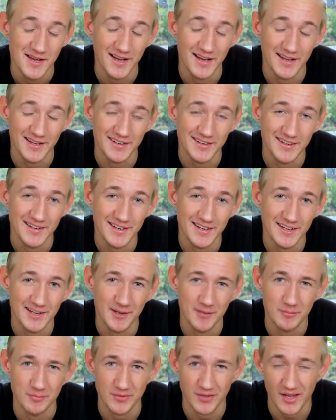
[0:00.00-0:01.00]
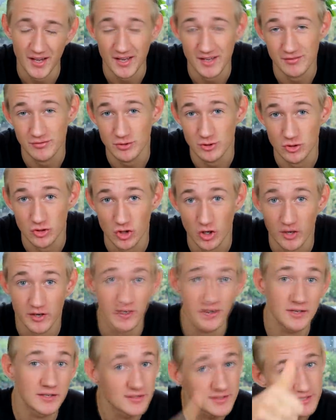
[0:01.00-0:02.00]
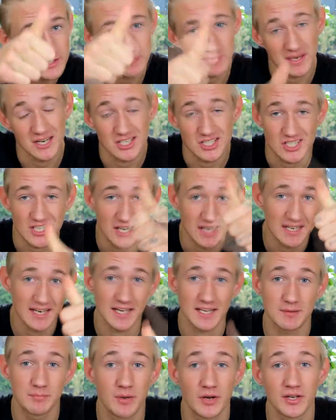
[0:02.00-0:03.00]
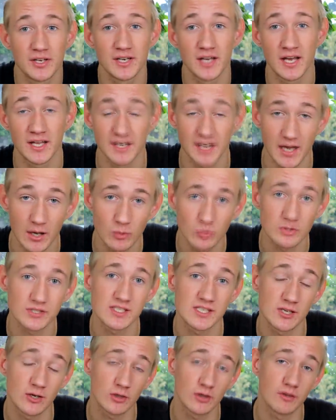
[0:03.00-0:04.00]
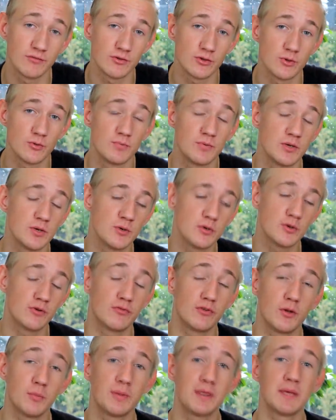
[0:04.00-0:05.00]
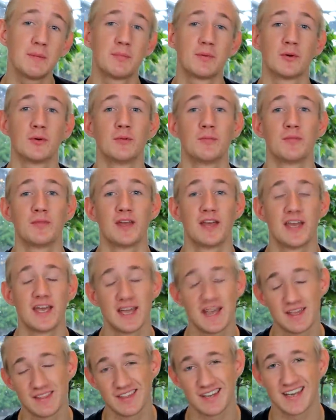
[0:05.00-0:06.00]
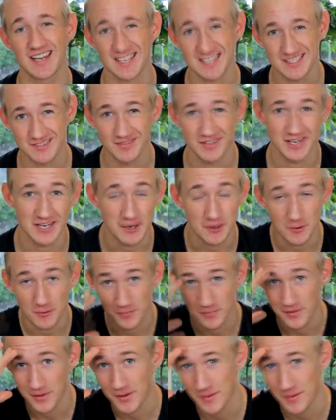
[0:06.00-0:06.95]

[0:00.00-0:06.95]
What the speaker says: and if you enjoyed it, smash that like button, and I will see all of you beautiful people in the next video.